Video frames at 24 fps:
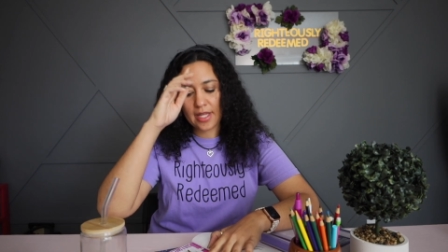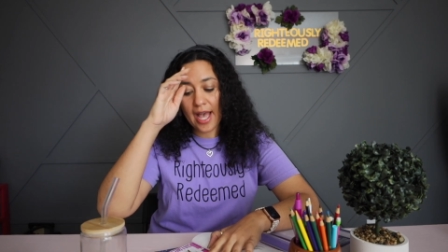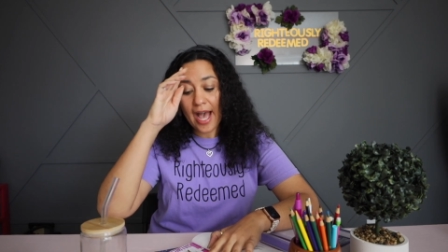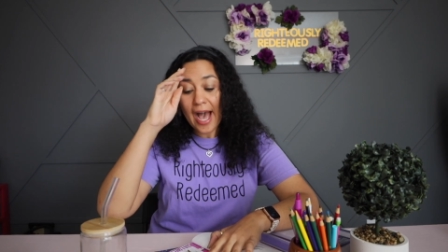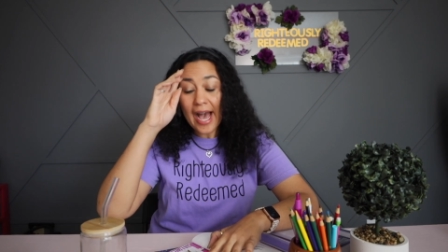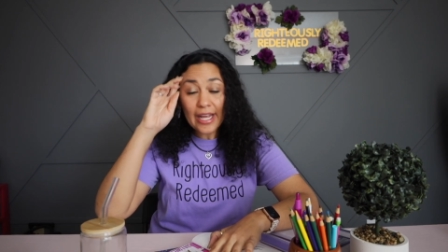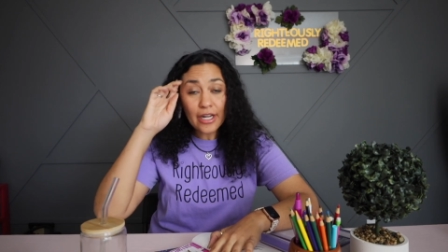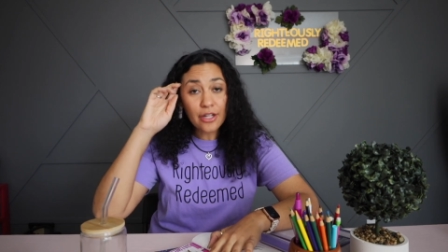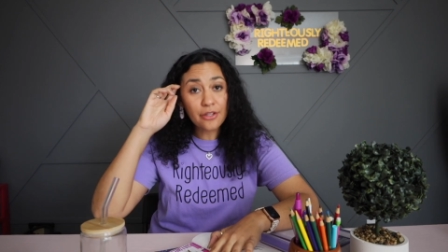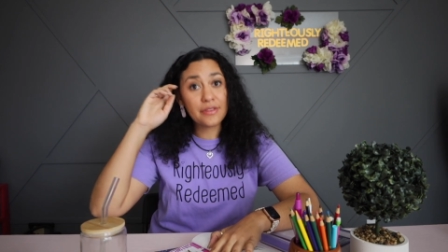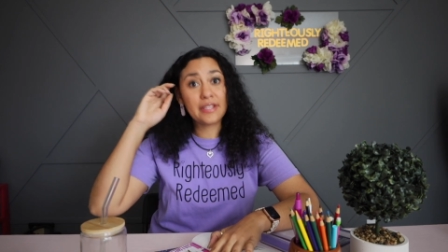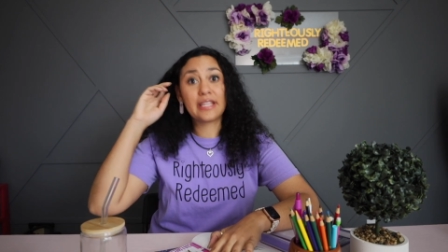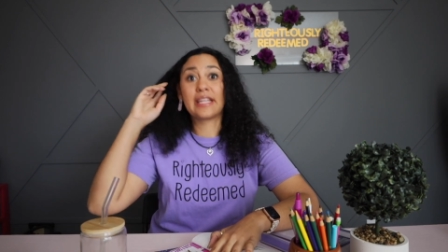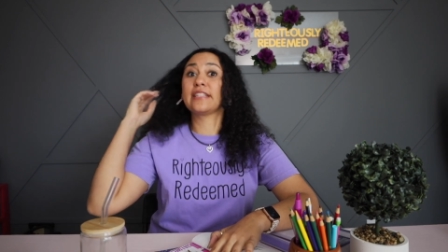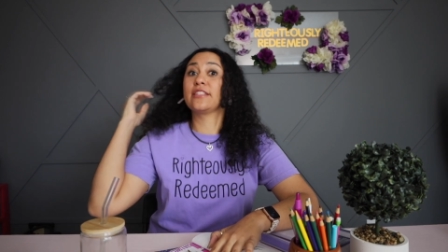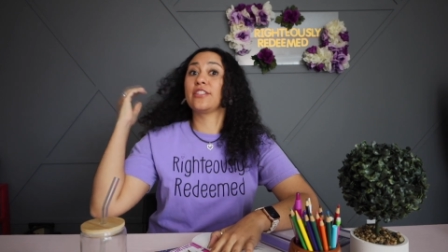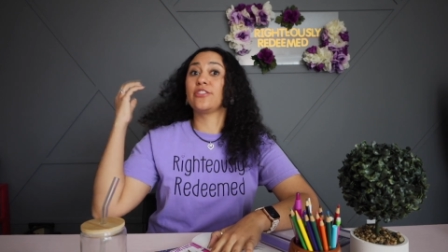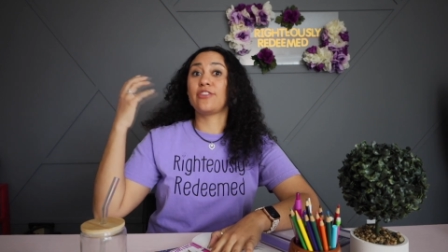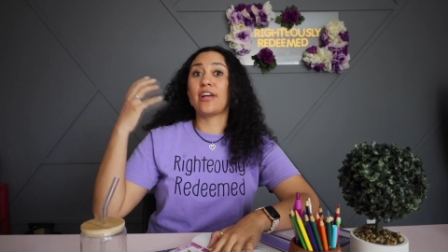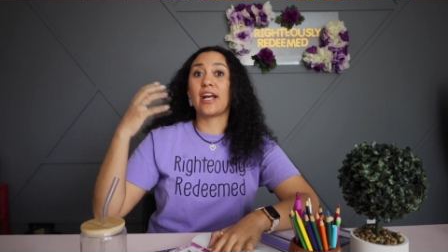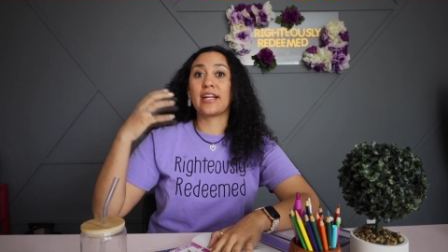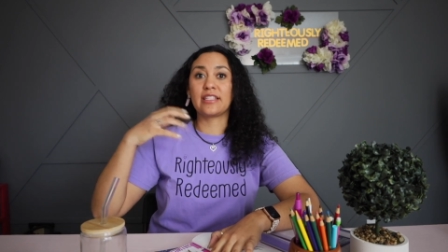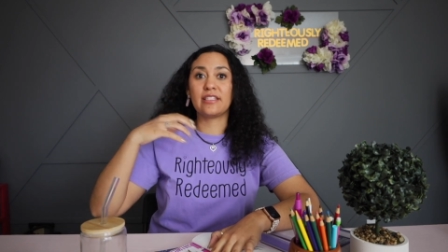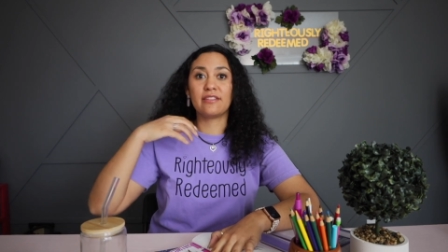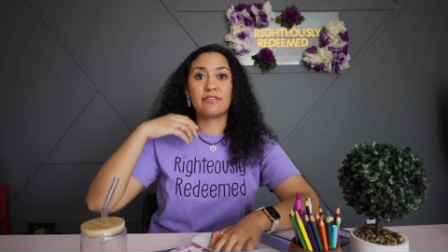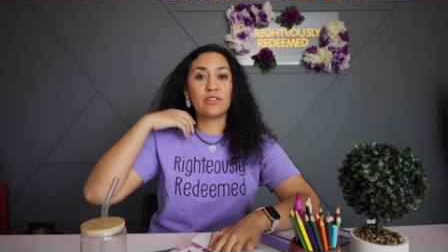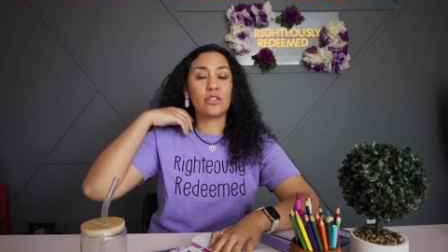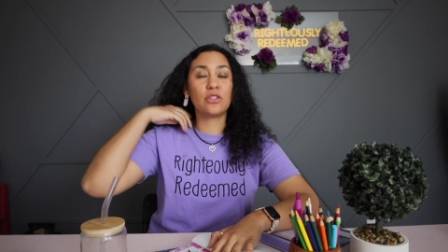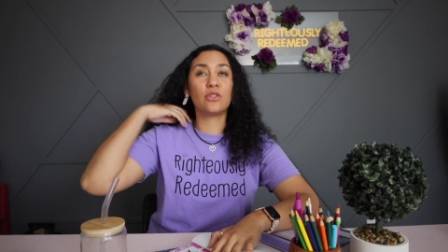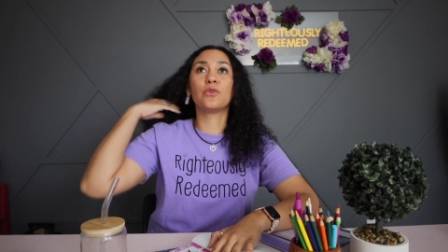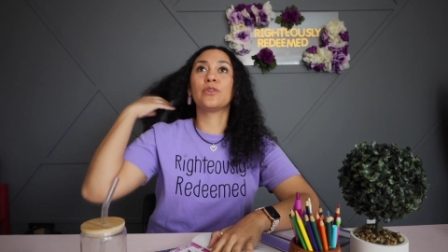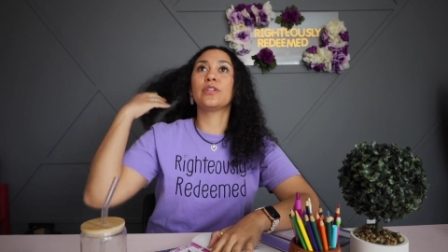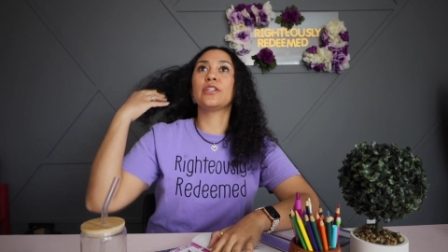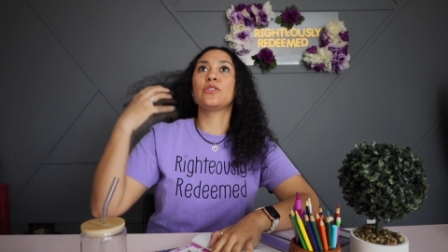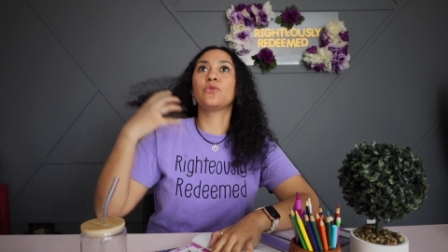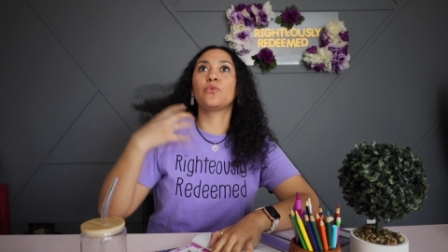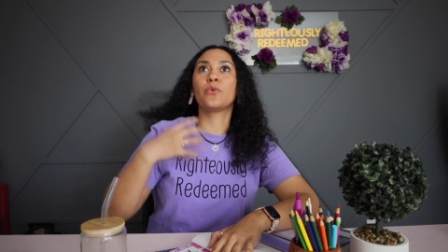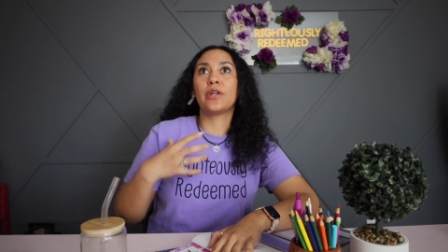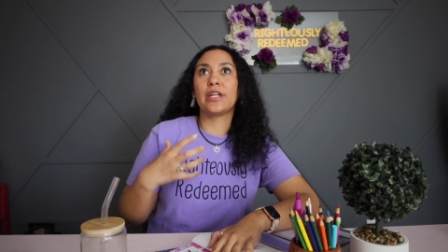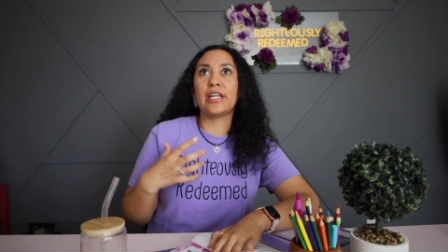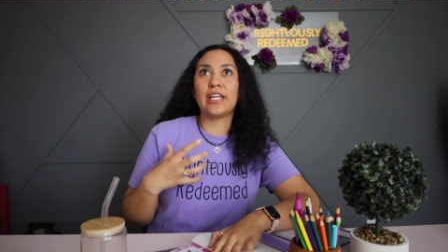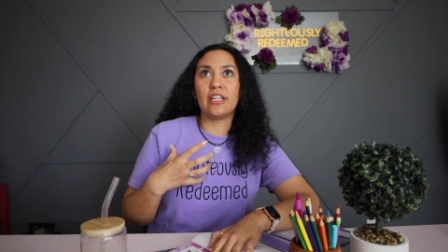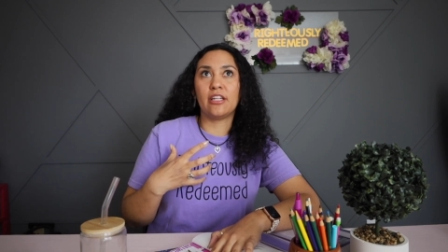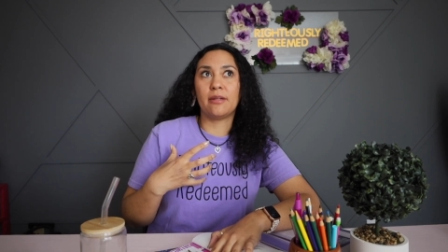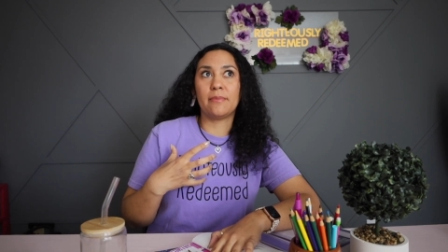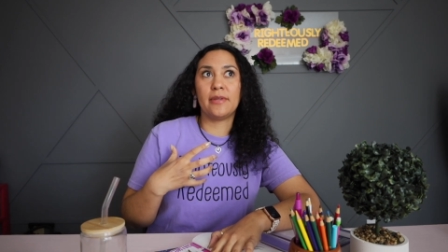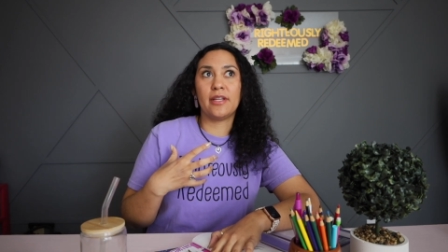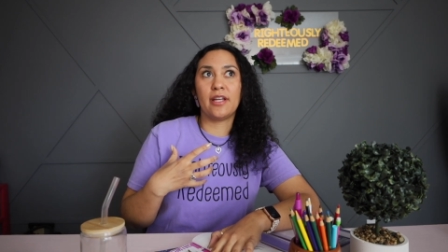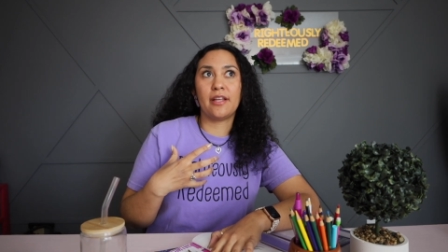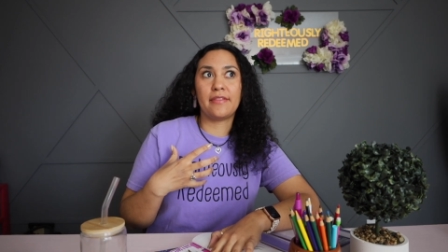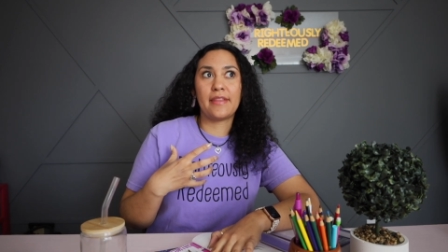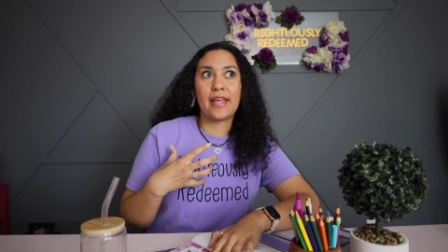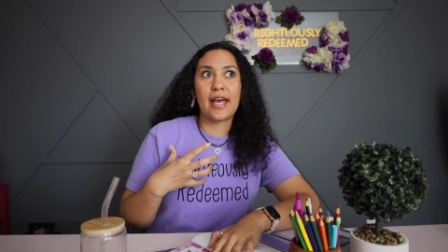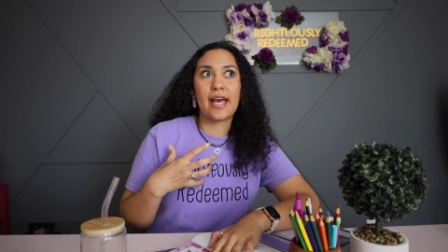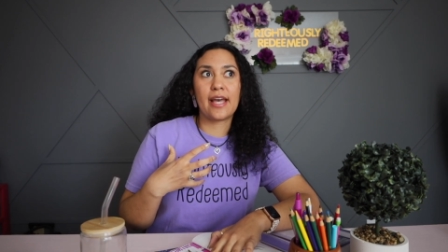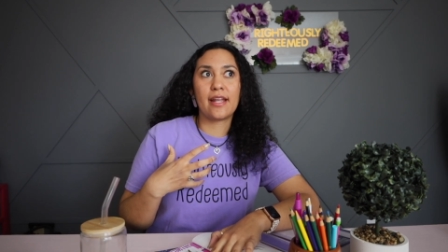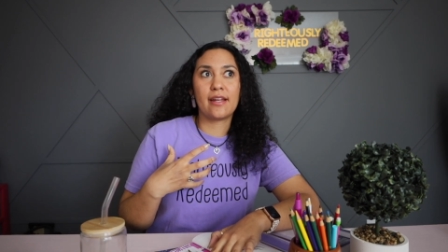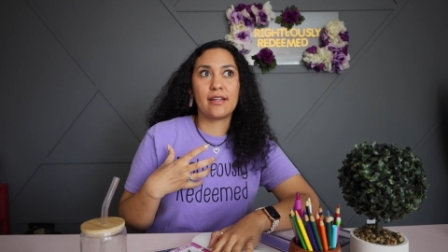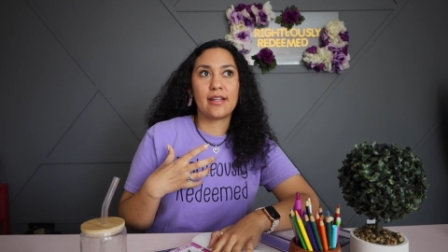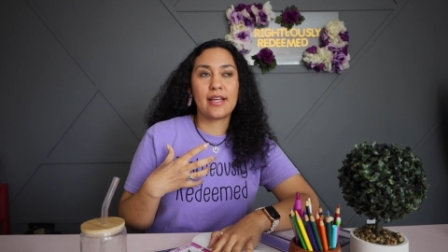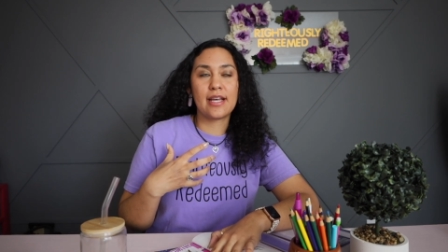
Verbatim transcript: I don't think it's attractive. The Lord is working on me on that.